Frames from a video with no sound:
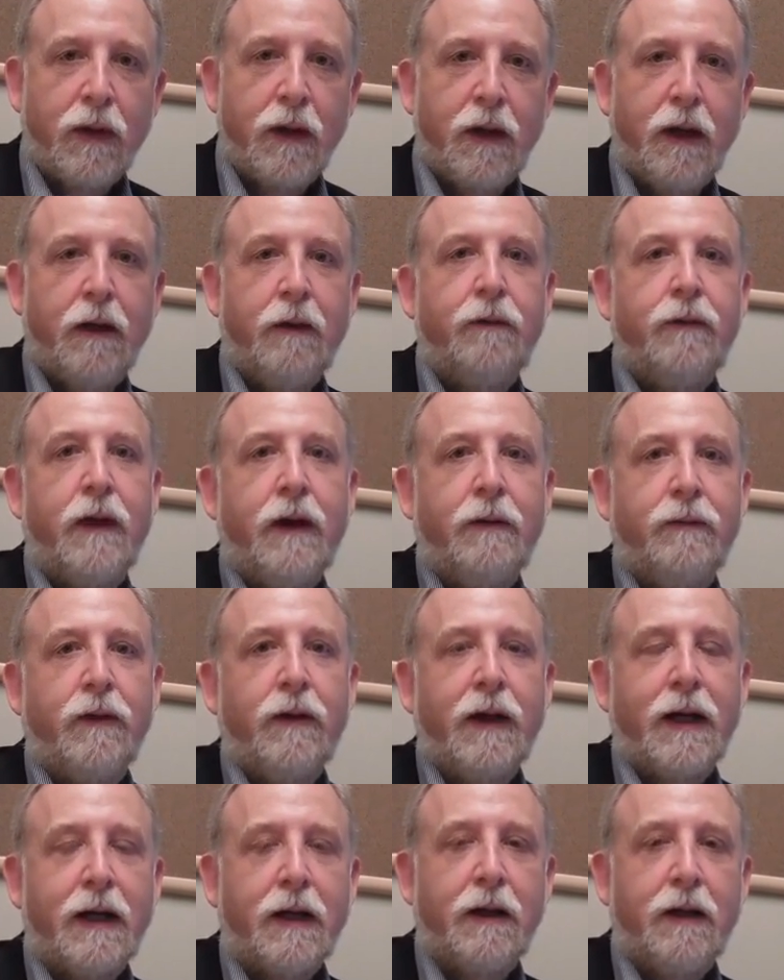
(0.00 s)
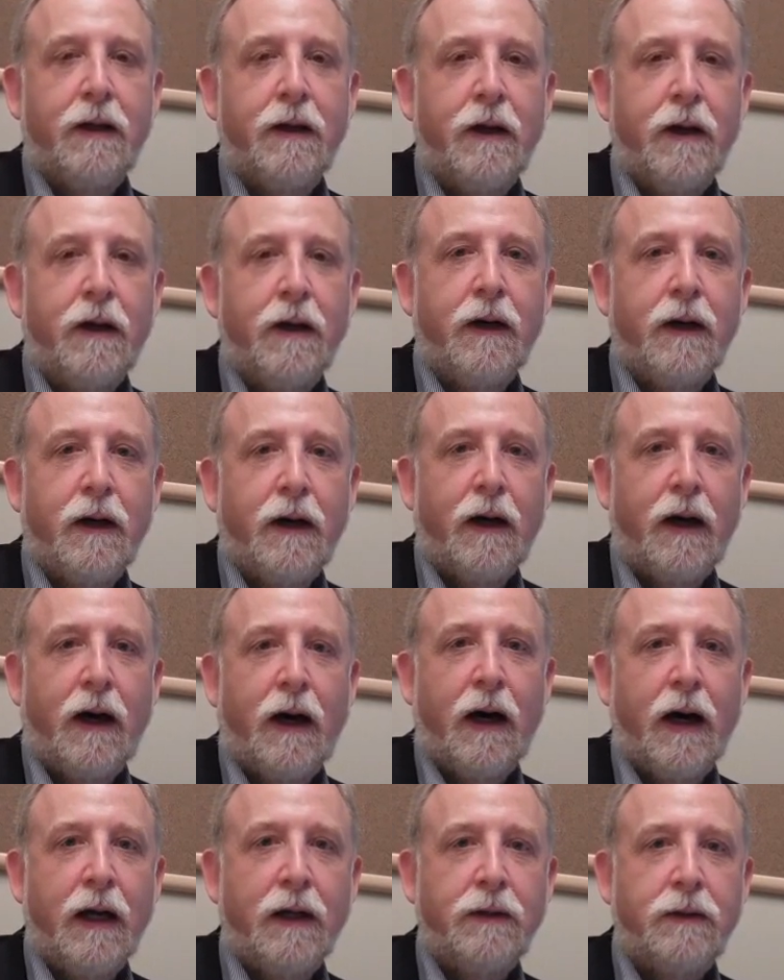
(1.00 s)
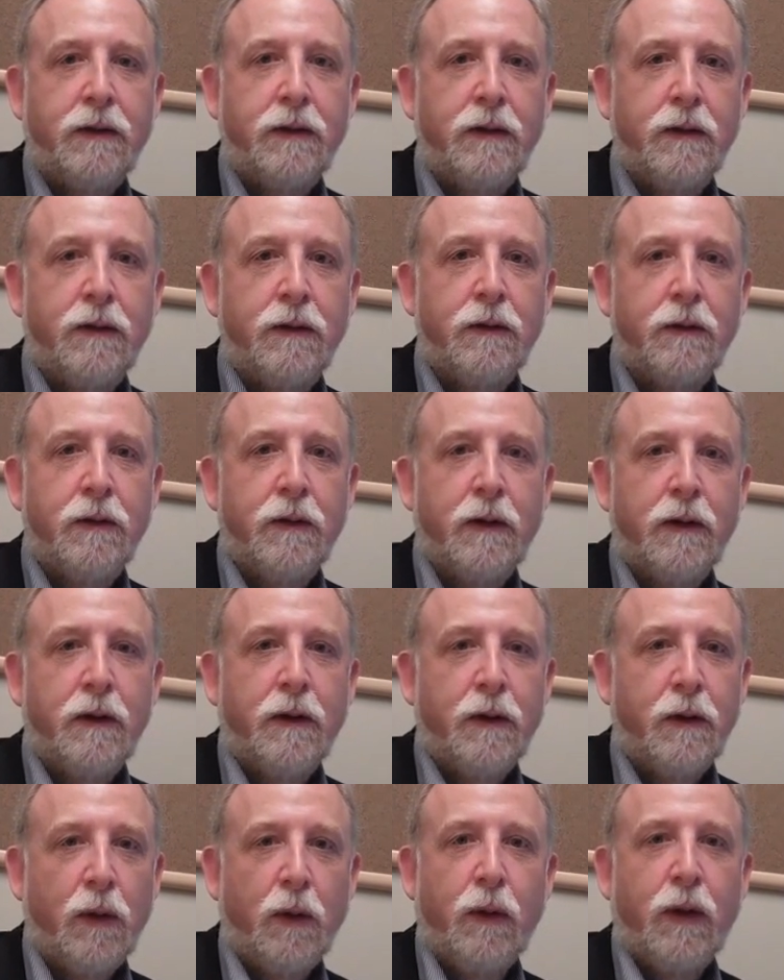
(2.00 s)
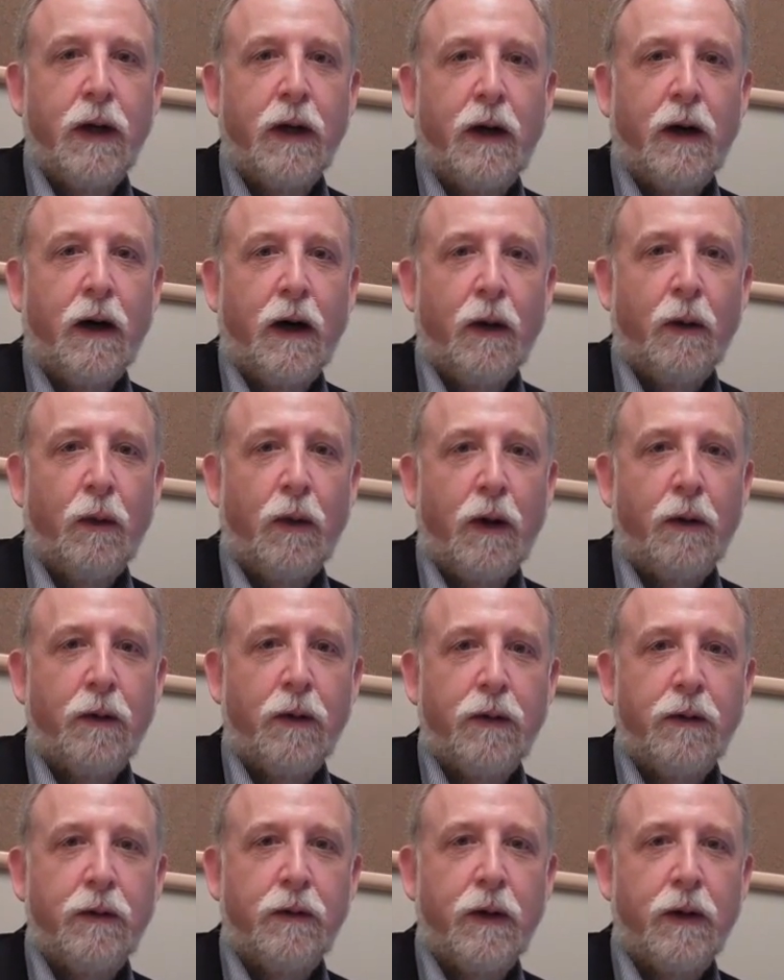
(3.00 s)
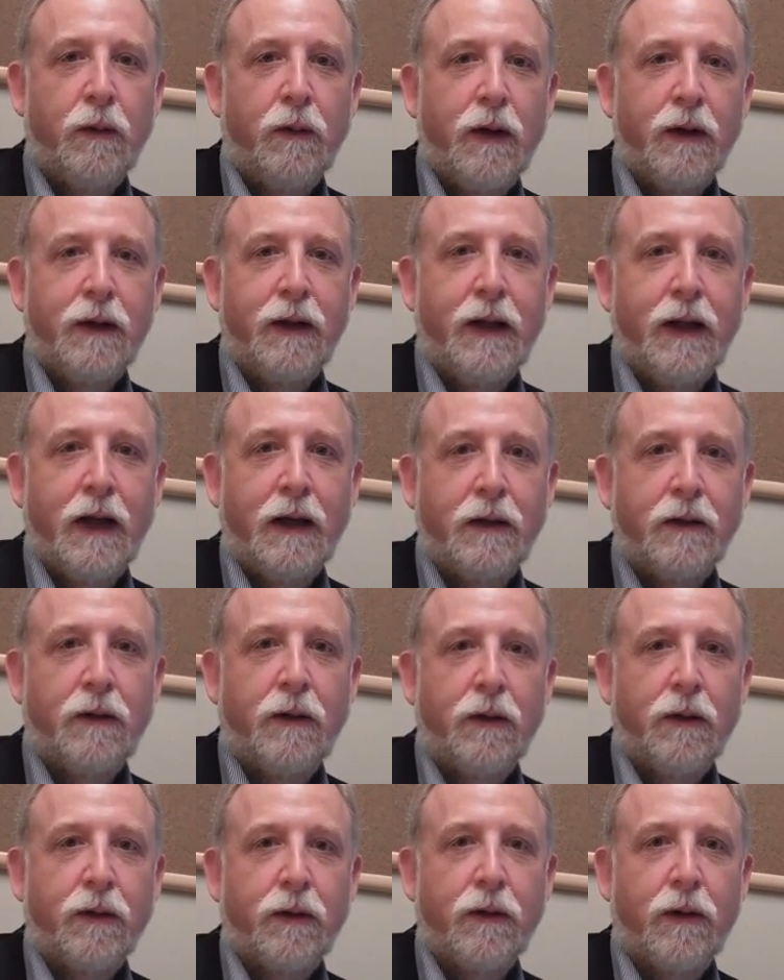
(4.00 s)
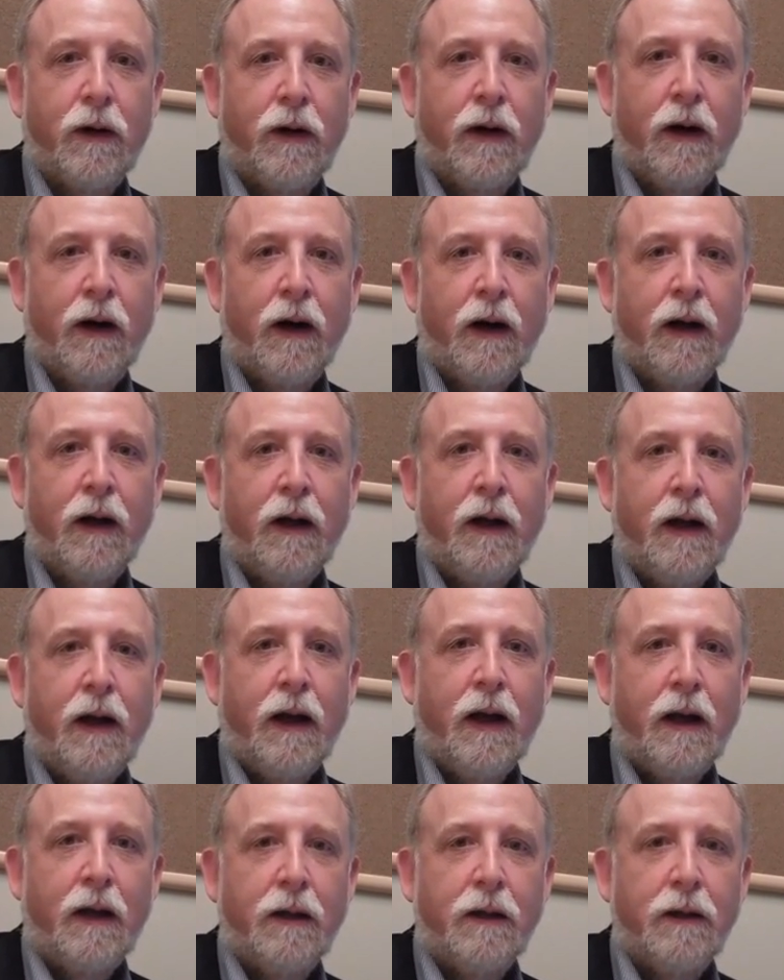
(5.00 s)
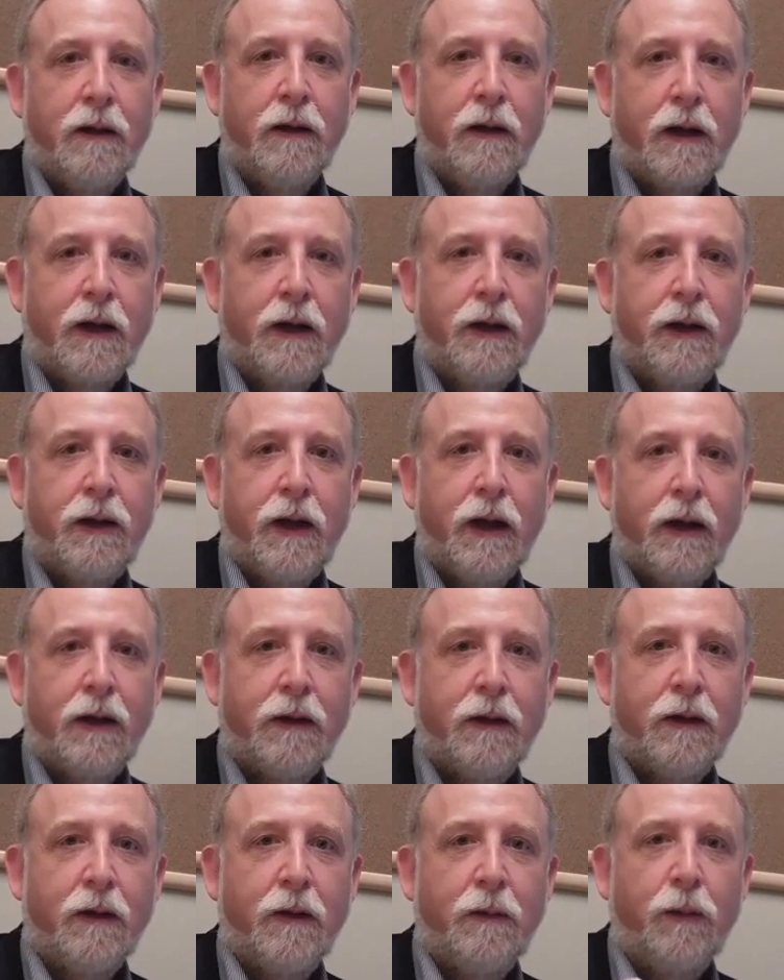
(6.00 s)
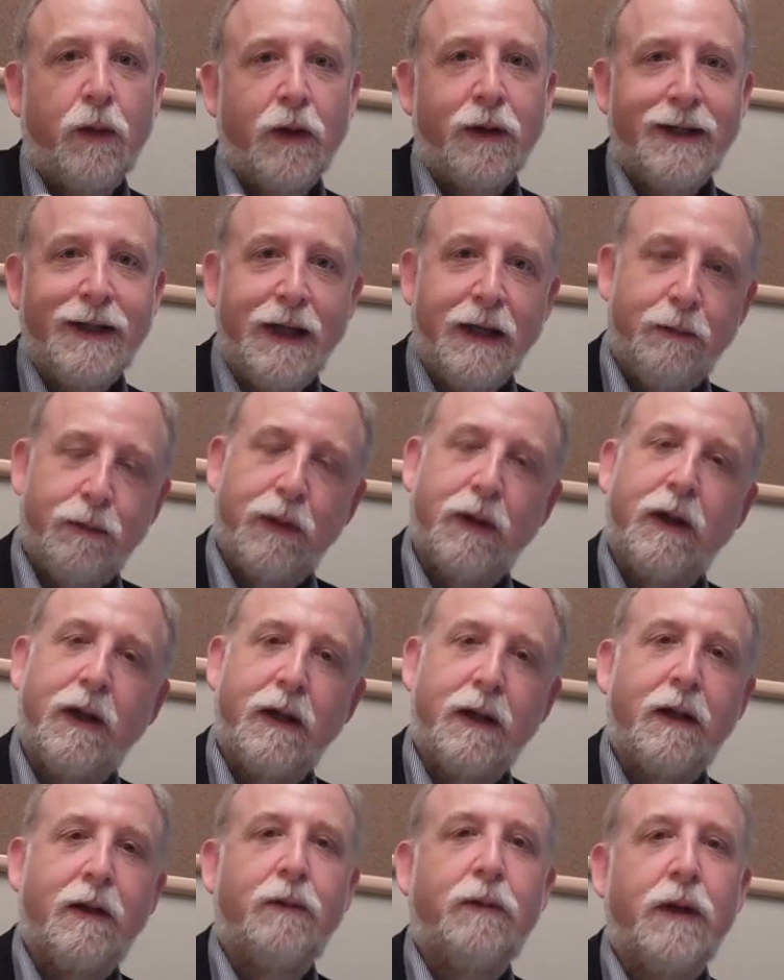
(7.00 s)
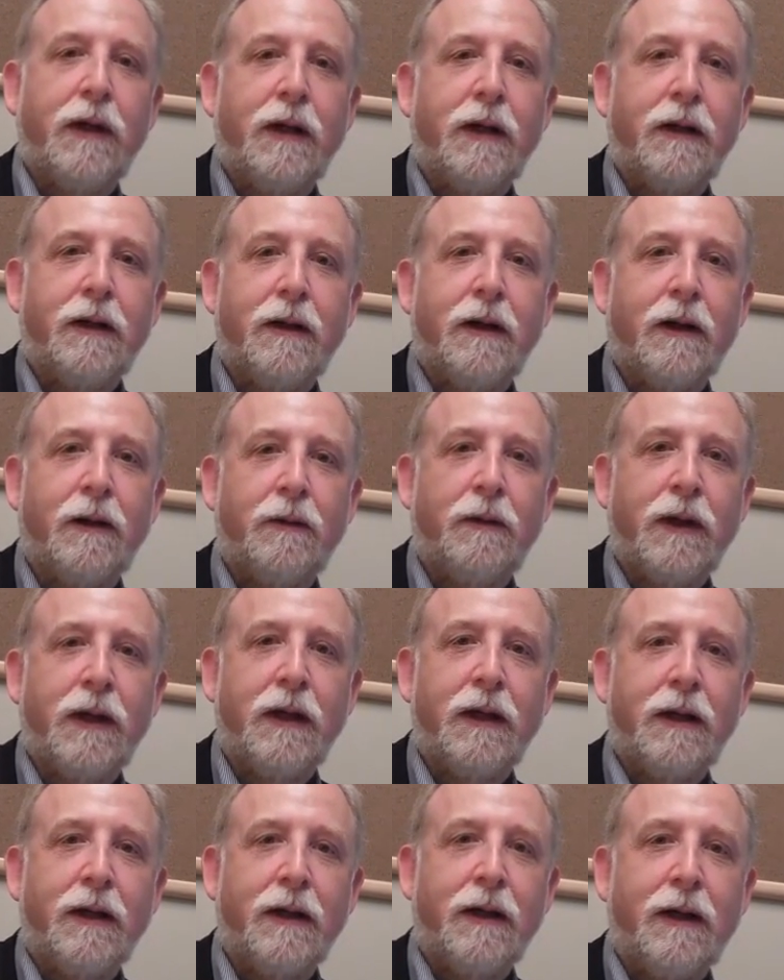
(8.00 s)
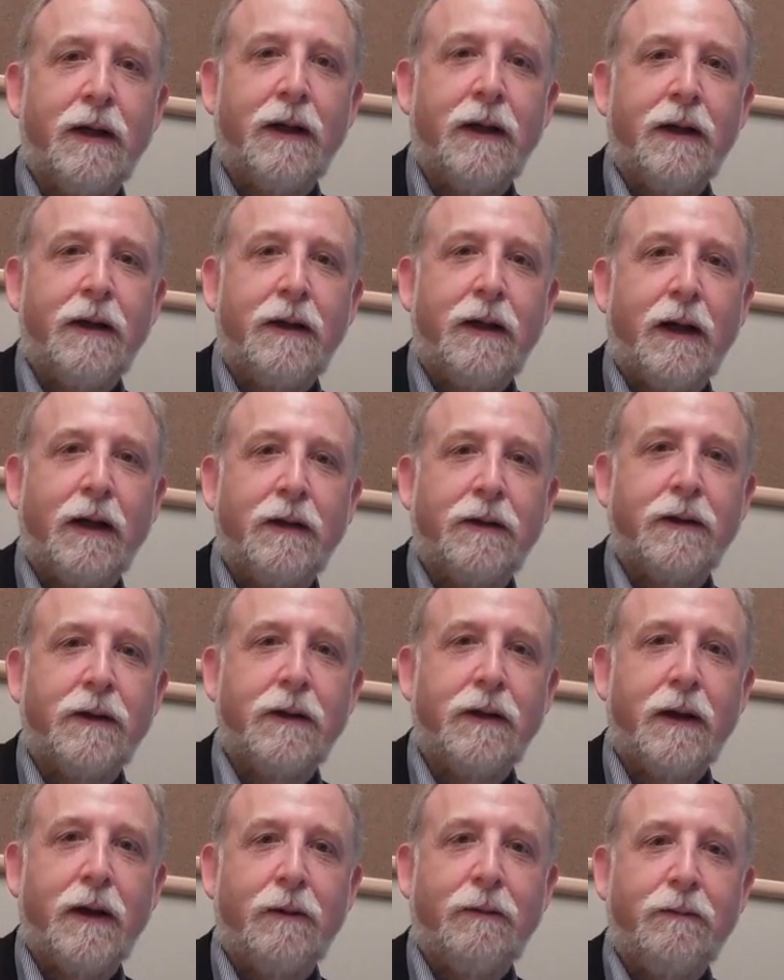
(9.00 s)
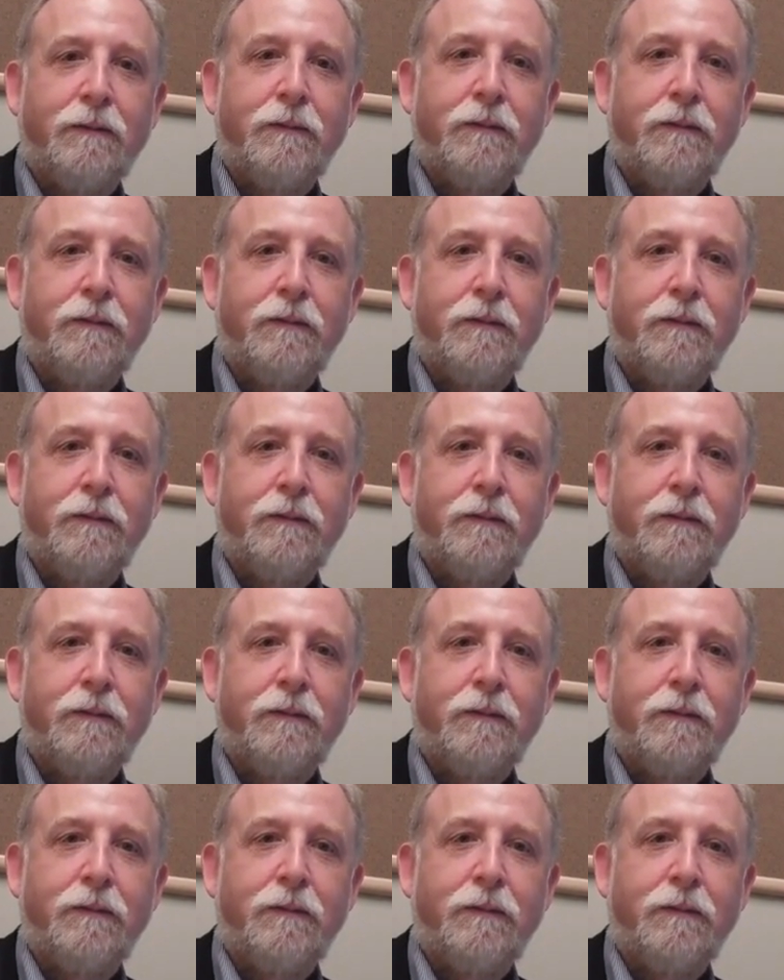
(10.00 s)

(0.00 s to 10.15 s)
give a very clear eye to who we are, what we're doing, what the end goals are, and look at things a little more deeply than we tend to do.